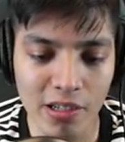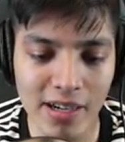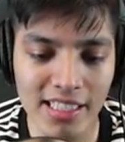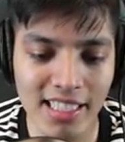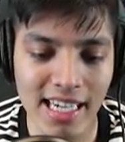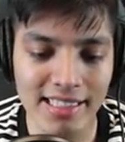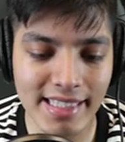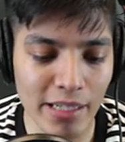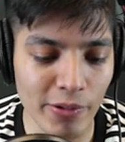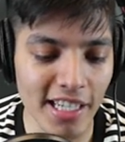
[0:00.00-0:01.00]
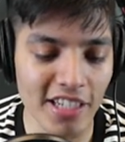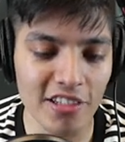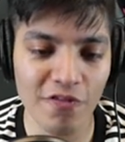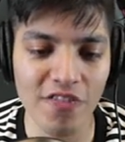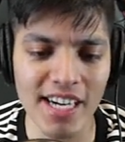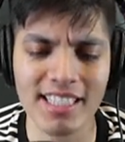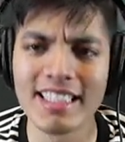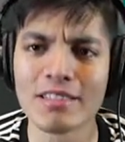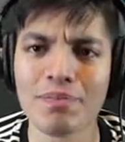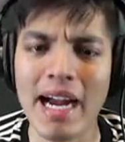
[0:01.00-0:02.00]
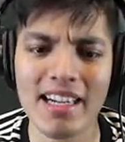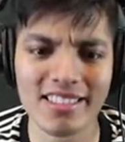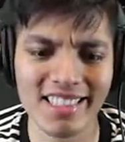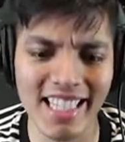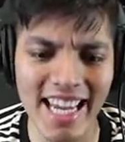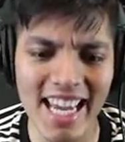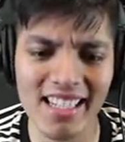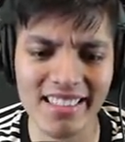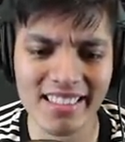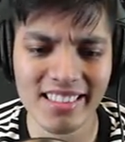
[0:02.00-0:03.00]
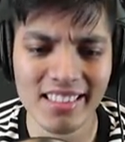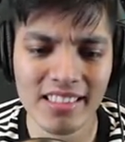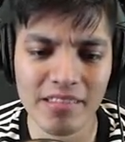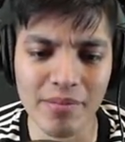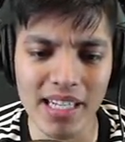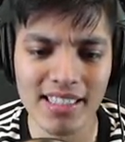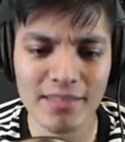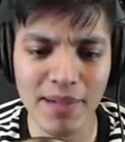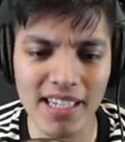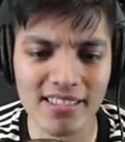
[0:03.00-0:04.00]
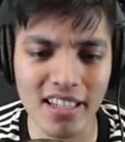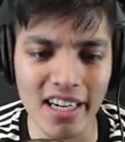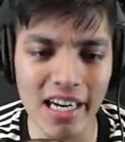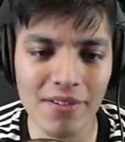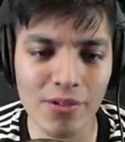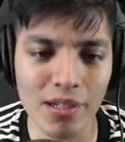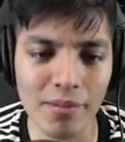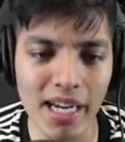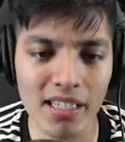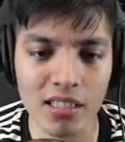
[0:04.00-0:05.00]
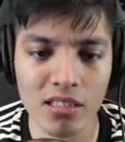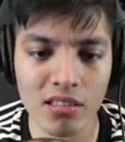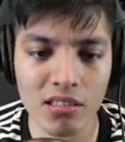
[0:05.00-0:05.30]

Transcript: All right, you guys, get ready to fight these spiders again. Man, these spiders are everywhere, man.